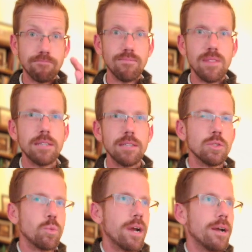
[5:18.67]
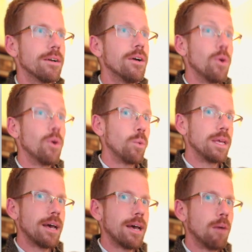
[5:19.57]
This is where we
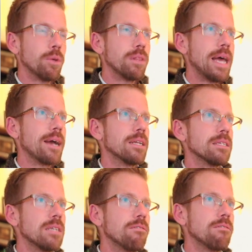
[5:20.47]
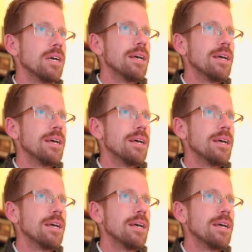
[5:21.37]
can help with that kind of stuff.